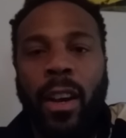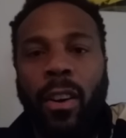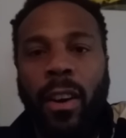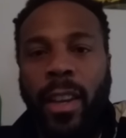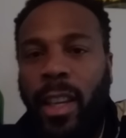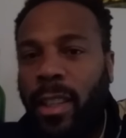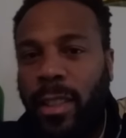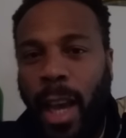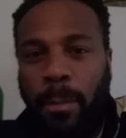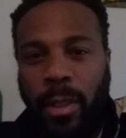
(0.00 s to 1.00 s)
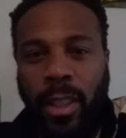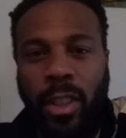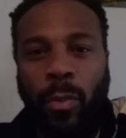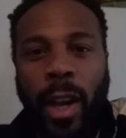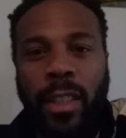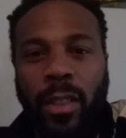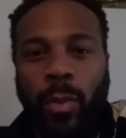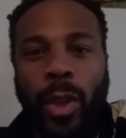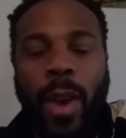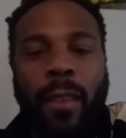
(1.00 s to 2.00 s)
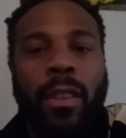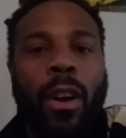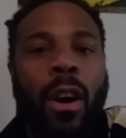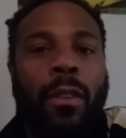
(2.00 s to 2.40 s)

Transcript: on these type of situations where you have law